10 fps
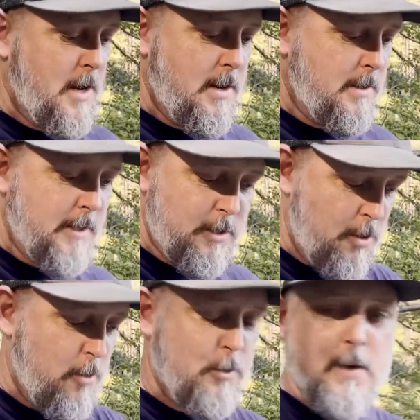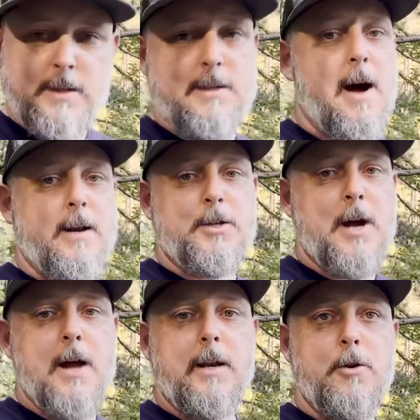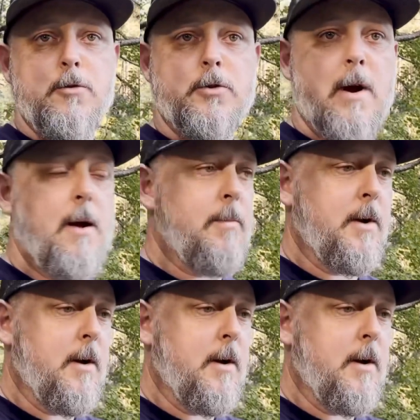And as I showed you, that's not a shiny new trap.